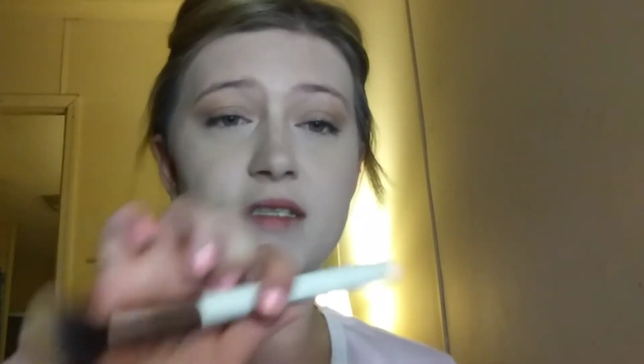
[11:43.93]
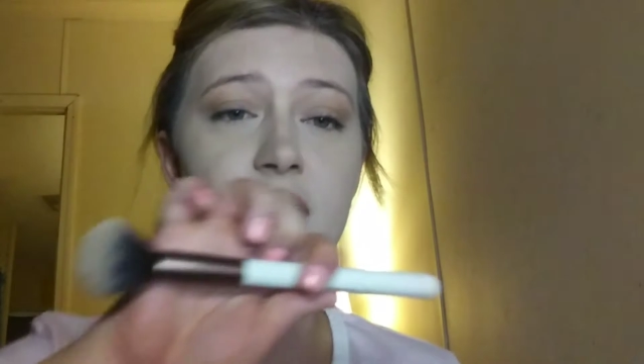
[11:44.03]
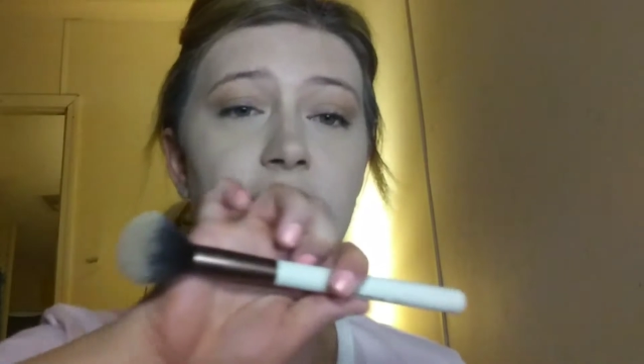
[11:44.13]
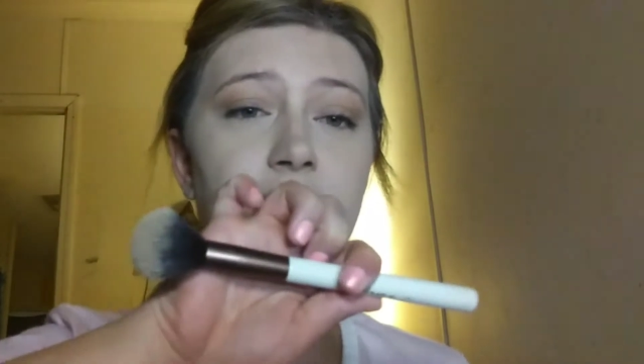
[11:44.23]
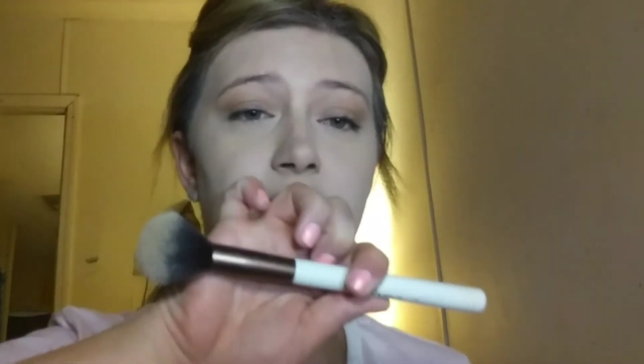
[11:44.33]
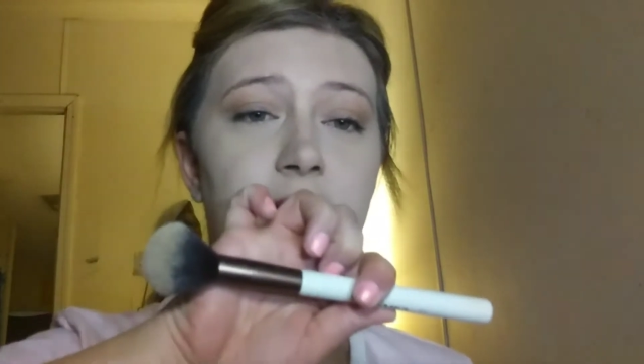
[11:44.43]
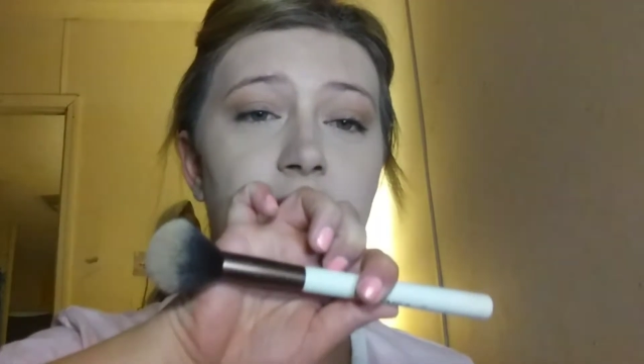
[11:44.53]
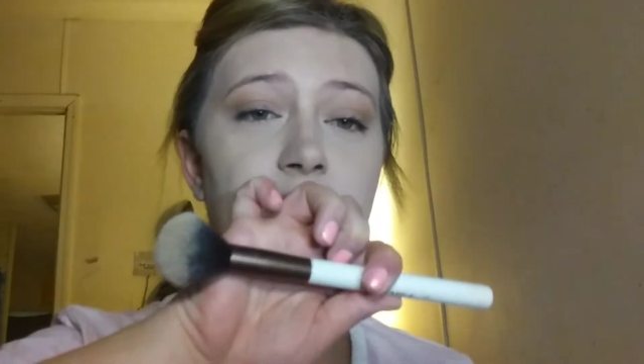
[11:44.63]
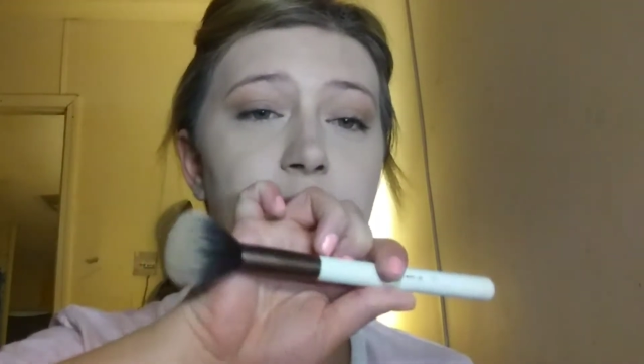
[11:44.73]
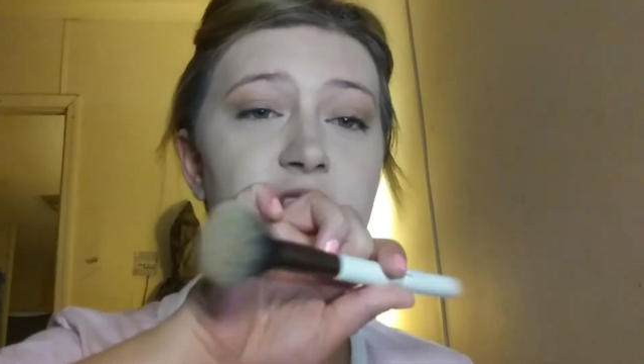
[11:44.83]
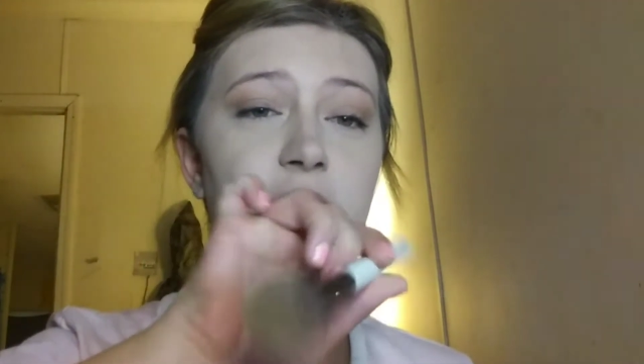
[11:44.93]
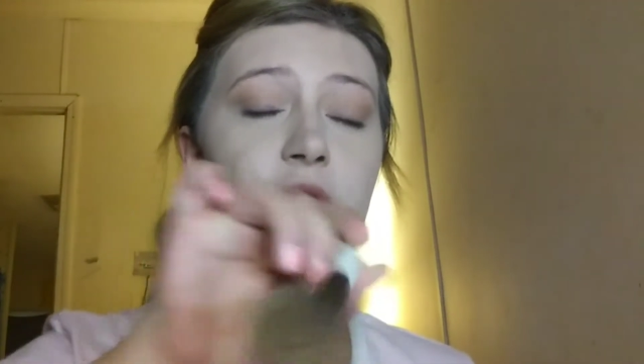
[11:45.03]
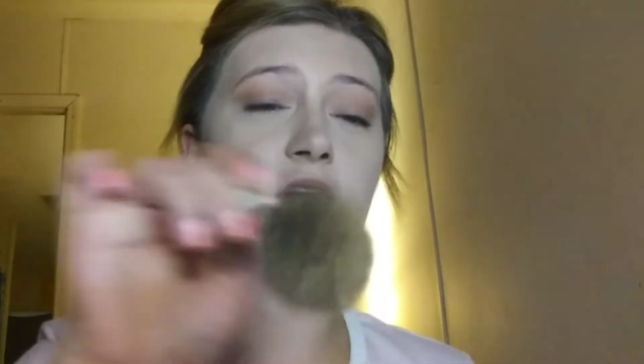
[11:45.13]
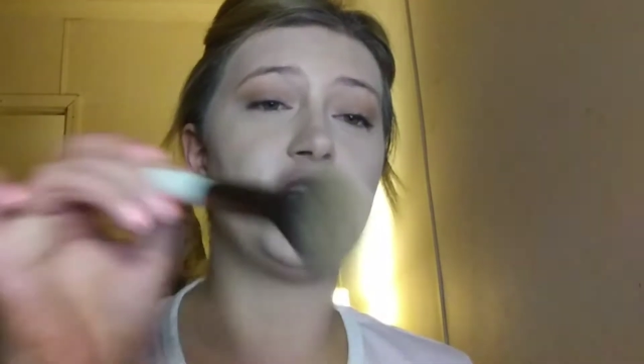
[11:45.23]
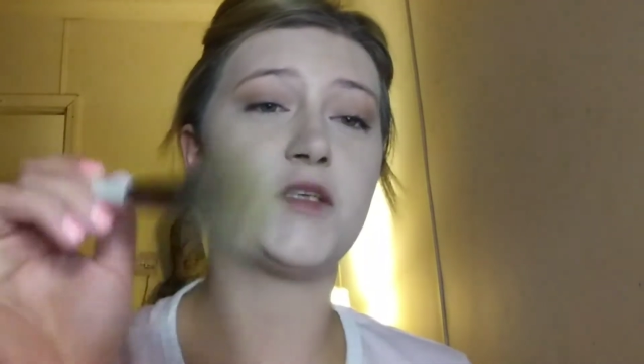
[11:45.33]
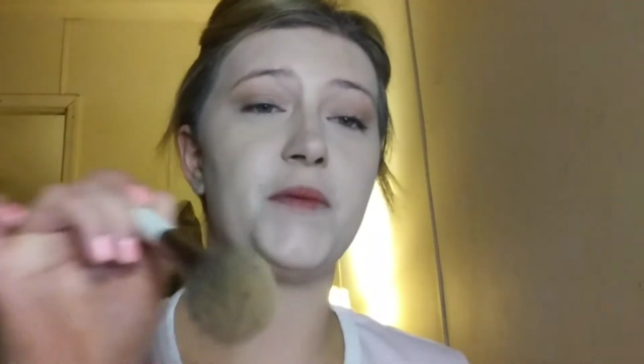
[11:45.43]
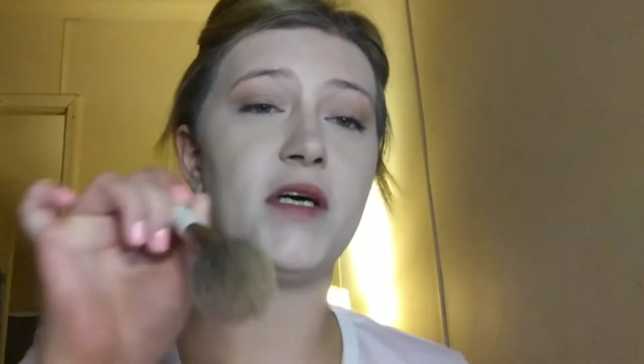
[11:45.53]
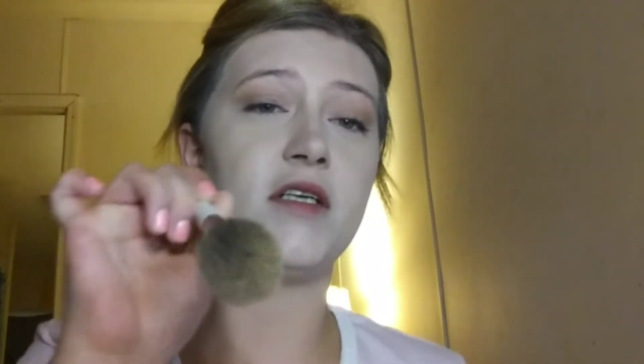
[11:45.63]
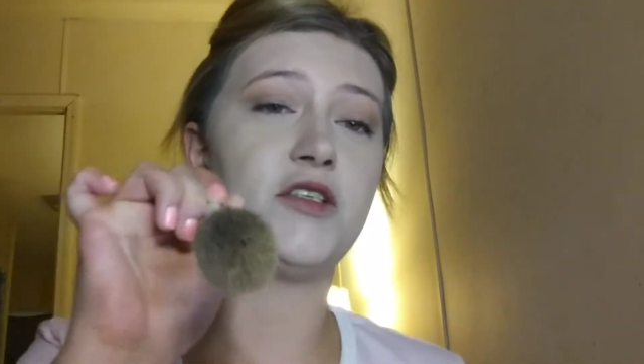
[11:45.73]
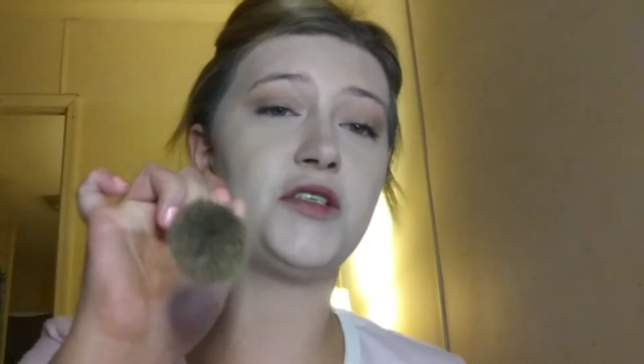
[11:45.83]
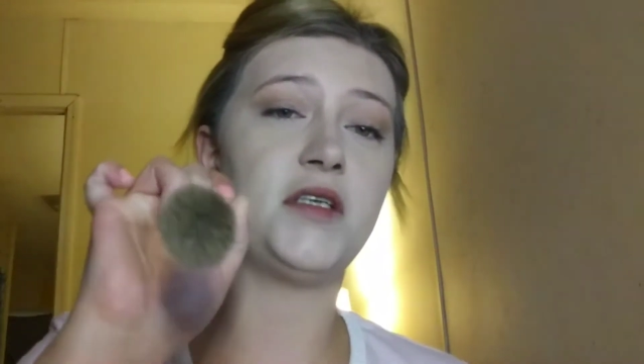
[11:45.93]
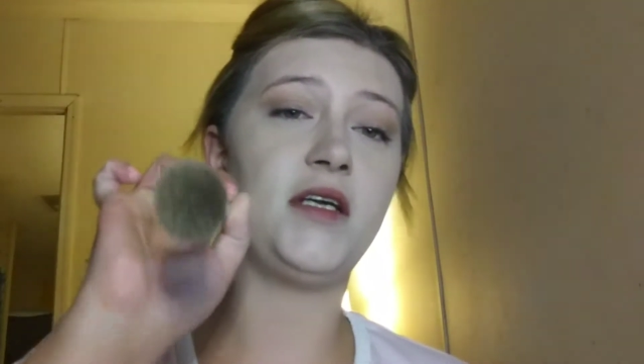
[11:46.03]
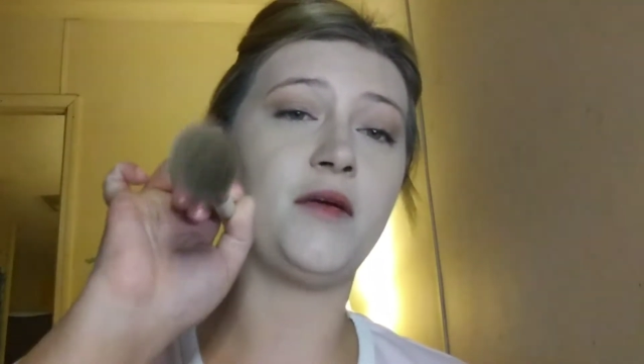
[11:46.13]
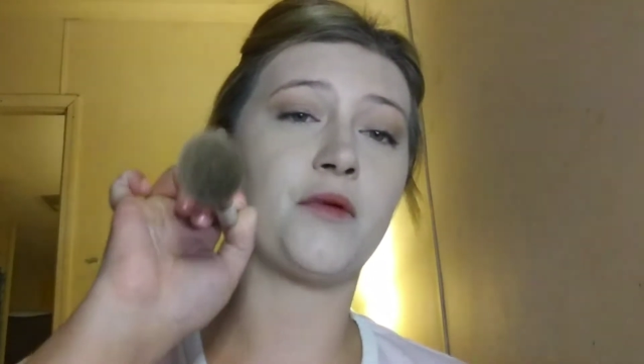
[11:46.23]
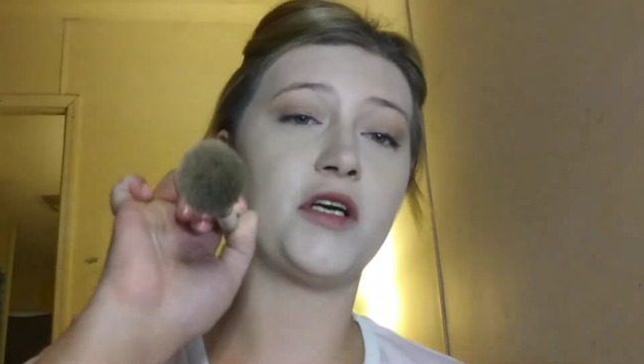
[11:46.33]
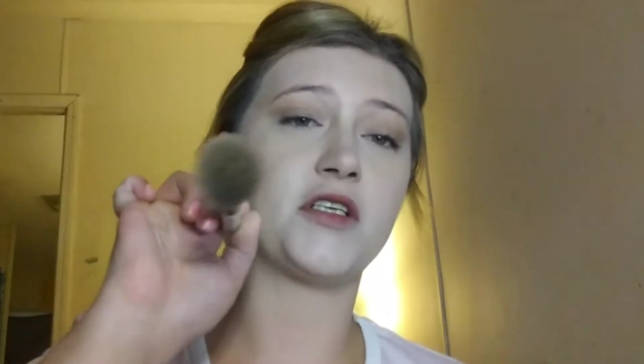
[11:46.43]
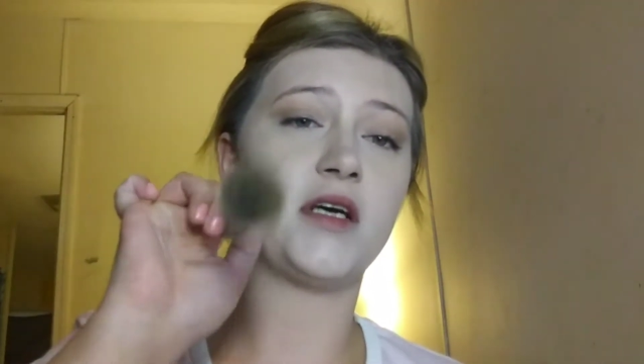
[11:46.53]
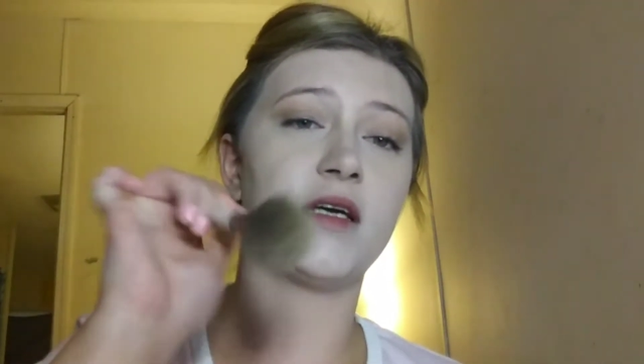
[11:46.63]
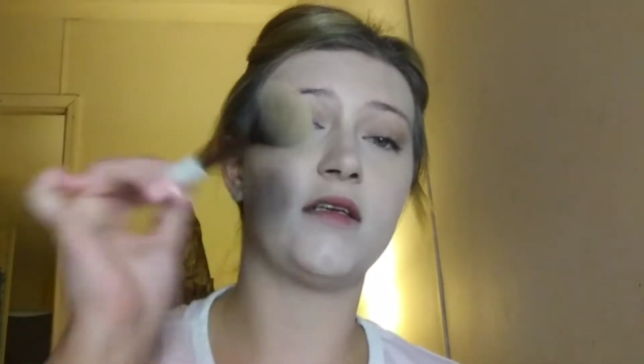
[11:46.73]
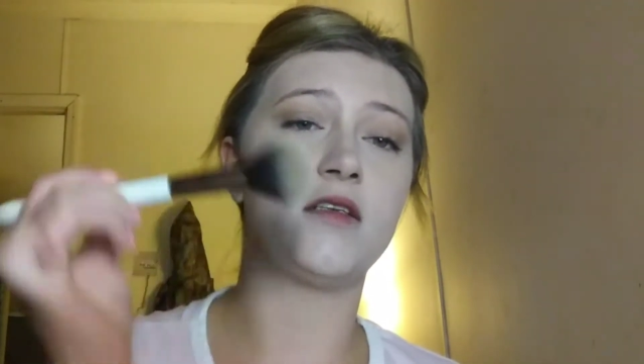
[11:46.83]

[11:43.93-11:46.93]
It's like a Ipsy brush, but just any brush like